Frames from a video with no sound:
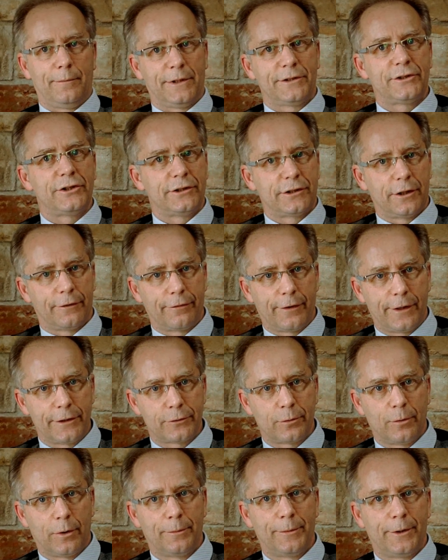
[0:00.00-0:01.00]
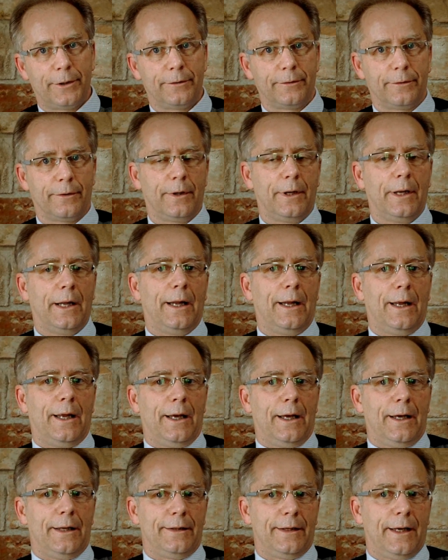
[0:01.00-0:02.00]
But she's a French woman.
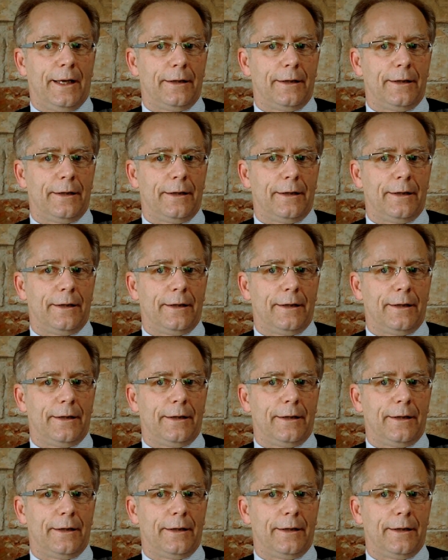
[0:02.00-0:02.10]
And